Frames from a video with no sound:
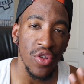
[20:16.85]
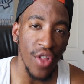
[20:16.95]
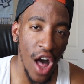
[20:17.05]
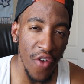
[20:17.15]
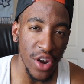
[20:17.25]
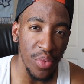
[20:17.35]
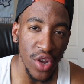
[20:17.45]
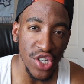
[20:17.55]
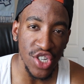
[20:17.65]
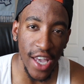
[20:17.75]
love and
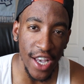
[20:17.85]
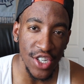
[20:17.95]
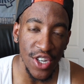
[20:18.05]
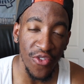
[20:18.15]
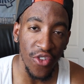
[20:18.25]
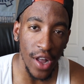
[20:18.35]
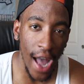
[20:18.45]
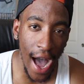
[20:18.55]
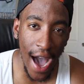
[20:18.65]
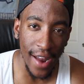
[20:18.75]
appreciation for
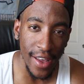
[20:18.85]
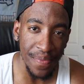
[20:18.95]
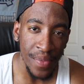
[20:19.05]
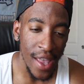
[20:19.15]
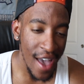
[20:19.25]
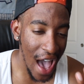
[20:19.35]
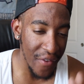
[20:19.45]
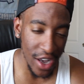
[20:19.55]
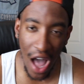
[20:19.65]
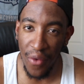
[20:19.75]
God and
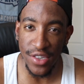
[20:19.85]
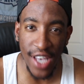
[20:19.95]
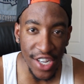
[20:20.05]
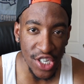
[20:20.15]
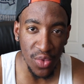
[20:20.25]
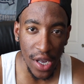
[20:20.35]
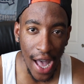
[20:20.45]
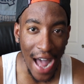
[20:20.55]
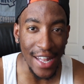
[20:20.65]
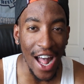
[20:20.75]
having conversations with God.